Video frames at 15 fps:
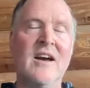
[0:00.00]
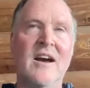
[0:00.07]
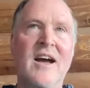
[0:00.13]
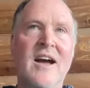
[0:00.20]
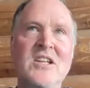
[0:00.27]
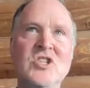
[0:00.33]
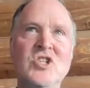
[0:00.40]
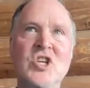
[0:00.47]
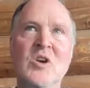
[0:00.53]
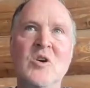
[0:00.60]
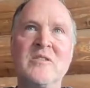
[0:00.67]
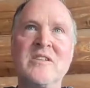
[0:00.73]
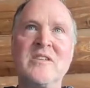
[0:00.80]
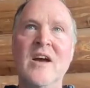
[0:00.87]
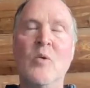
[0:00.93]
And she
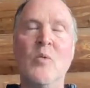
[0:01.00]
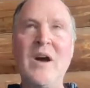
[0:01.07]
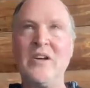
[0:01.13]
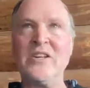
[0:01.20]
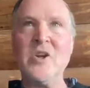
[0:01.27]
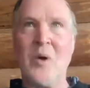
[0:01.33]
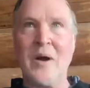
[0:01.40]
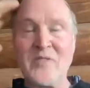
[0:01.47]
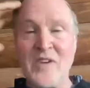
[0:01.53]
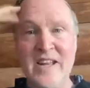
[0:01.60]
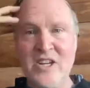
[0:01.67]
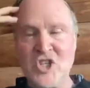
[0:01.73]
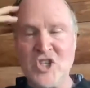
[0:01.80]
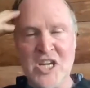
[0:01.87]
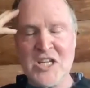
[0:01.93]
goes, well, I've
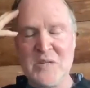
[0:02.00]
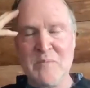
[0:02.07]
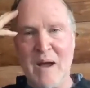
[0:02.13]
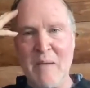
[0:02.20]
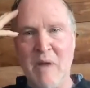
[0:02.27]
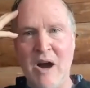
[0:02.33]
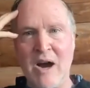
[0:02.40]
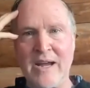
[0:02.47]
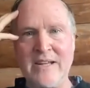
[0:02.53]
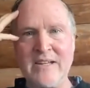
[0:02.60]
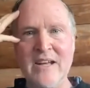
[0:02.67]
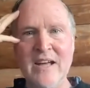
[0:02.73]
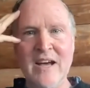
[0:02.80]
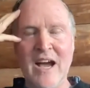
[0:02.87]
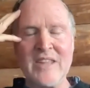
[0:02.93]
kind of changed my mind.
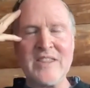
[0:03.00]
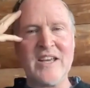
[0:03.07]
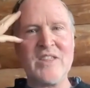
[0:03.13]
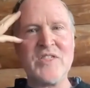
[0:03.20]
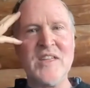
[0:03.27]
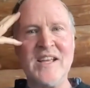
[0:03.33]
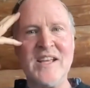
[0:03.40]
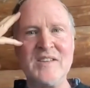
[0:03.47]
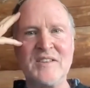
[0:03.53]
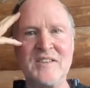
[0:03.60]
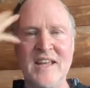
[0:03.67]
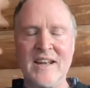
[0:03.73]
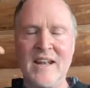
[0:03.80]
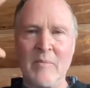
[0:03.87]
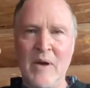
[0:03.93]
I think
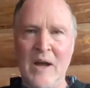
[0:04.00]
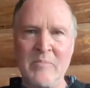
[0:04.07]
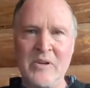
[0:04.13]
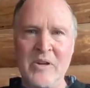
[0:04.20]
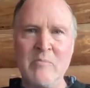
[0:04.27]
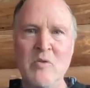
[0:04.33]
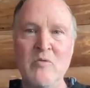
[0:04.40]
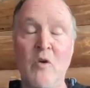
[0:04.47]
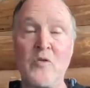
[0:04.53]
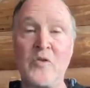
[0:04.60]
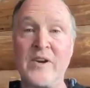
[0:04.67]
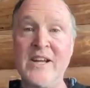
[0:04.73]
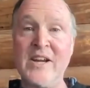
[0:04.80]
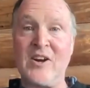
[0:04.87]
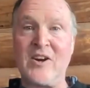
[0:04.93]
instead I'm going to move over
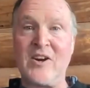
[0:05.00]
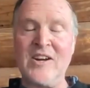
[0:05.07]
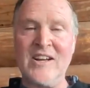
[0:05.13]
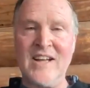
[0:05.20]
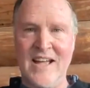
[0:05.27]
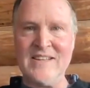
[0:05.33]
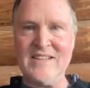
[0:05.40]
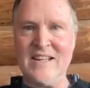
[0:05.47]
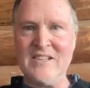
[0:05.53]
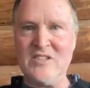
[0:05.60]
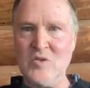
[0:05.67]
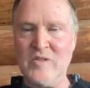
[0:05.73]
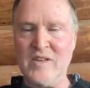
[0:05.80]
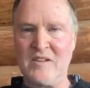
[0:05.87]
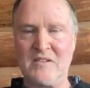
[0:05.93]
here and
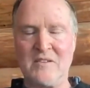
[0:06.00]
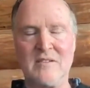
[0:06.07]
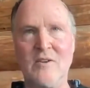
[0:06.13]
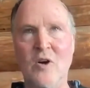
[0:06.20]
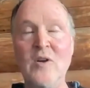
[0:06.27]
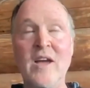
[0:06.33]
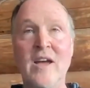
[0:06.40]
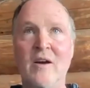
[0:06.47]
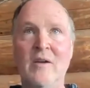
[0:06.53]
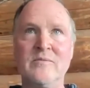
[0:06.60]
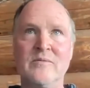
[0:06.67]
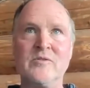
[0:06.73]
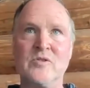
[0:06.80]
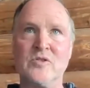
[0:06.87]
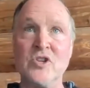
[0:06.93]
do this. Okay.
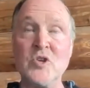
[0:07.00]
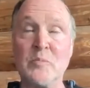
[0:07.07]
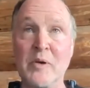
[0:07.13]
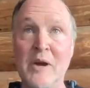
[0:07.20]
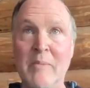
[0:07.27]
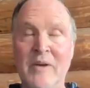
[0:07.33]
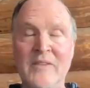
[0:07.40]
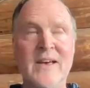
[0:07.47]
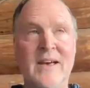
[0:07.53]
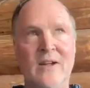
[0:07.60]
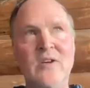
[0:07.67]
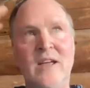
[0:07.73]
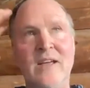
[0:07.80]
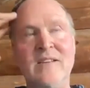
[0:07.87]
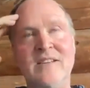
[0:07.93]
Could you pray about that?
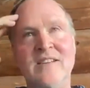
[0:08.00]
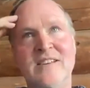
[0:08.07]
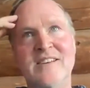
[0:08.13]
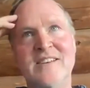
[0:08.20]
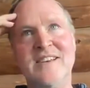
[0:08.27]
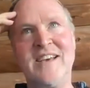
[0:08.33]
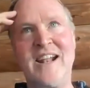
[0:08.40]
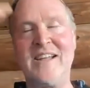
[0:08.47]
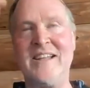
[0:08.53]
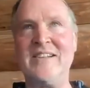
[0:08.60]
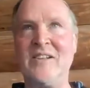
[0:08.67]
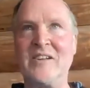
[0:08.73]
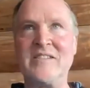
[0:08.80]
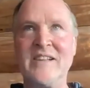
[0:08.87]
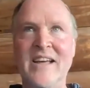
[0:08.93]
Okay. And
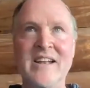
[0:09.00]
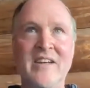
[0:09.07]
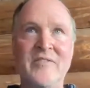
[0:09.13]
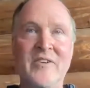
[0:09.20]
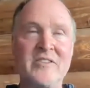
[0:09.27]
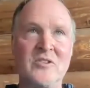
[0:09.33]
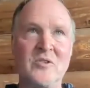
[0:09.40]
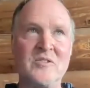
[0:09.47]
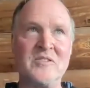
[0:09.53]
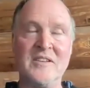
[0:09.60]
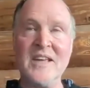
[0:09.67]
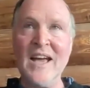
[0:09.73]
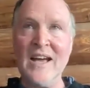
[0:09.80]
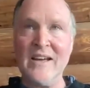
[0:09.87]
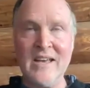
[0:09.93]
I felt the Lord say,
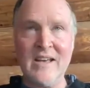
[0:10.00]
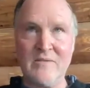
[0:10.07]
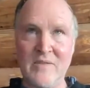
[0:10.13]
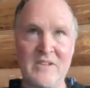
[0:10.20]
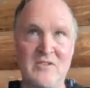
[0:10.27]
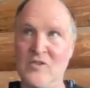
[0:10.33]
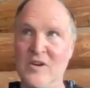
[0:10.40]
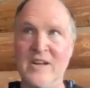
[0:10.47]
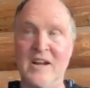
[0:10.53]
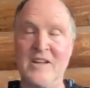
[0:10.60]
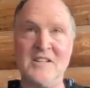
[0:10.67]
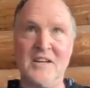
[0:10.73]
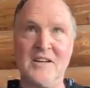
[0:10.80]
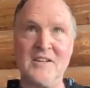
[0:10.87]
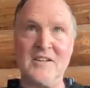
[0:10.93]
yeah, that's a great
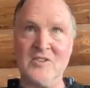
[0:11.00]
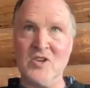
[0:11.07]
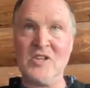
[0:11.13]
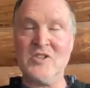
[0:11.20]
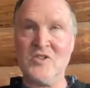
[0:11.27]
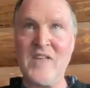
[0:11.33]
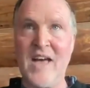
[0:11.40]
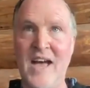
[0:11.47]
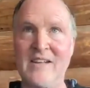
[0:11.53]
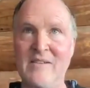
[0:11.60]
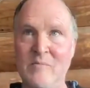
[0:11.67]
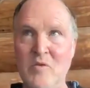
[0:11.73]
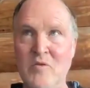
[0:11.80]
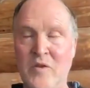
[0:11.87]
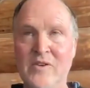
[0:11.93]
idea. You can do that.
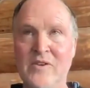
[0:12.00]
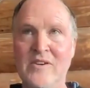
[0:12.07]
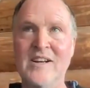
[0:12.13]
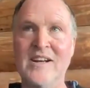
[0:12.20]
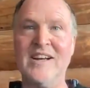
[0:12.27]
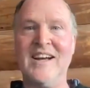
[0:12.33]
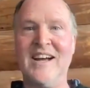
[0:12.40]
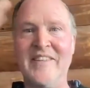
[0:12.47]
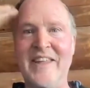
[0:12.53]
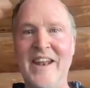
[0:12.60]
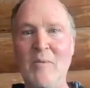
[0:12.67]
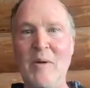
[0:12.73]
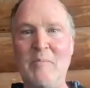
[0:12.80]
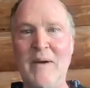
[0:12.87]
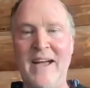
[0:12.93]
Move over here. And then I
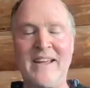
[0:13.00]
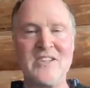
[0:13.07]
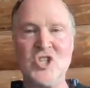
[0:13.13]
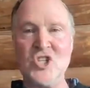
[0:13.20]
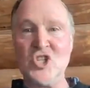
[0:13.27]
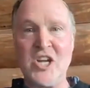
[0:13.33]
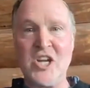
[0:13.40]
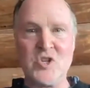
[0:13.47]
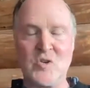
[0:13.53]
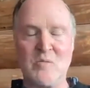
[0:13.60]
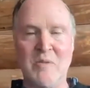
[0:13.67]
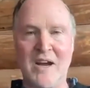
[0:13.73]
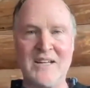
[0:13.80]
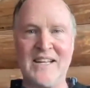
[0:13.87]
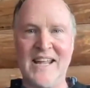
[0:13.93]
went back and she changed her
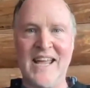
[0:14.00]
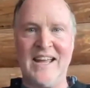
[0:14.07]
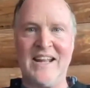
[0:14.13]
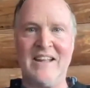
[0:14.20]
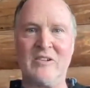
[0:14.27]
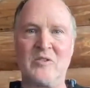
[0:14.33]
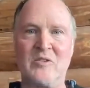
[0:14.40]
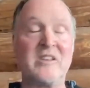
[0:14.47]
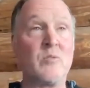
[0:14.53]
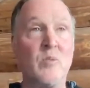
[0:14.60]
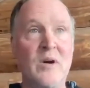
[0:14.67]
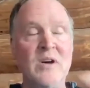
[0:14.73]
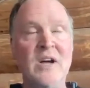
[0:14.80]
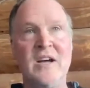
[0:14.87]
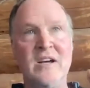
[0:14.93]
mind again. And the Lord says, well,